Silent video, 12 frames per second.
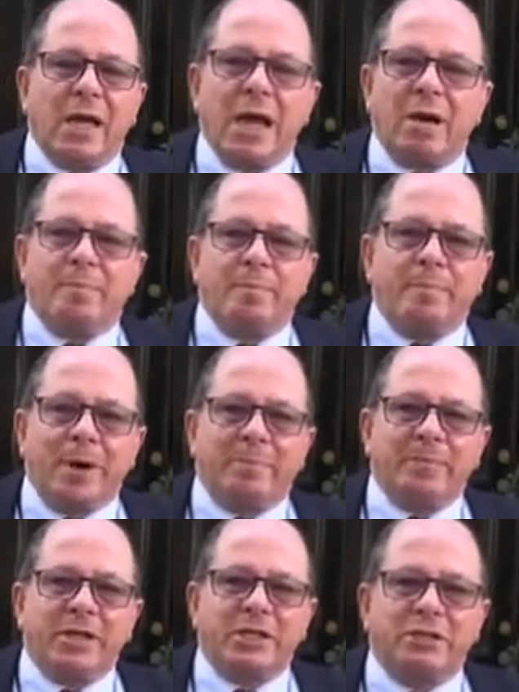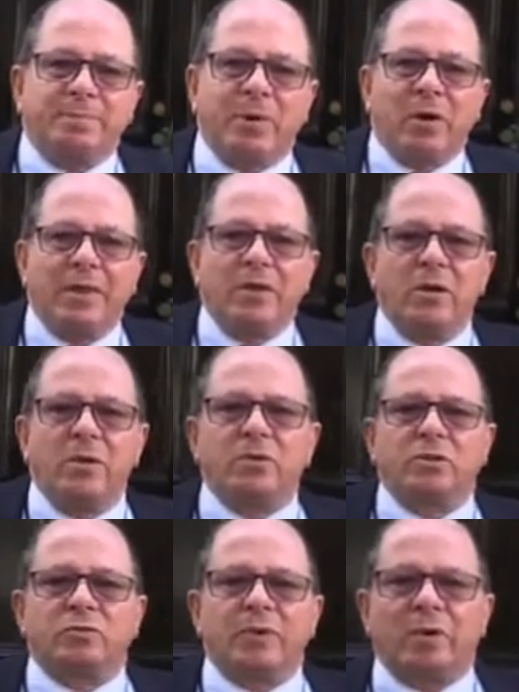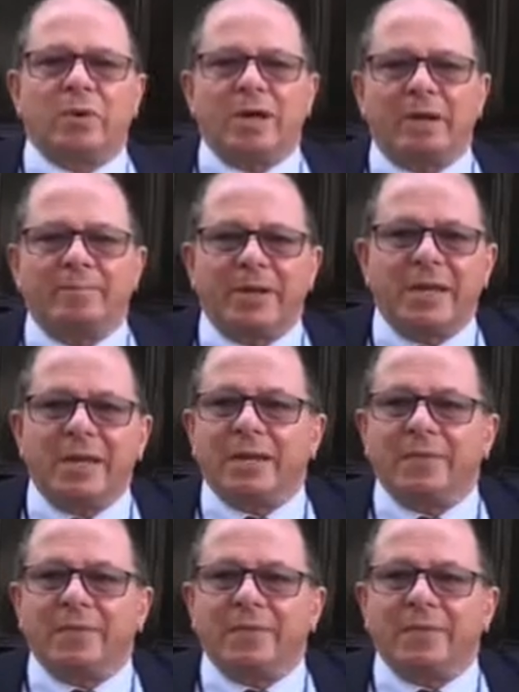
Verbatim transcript: album published by the Who's record company,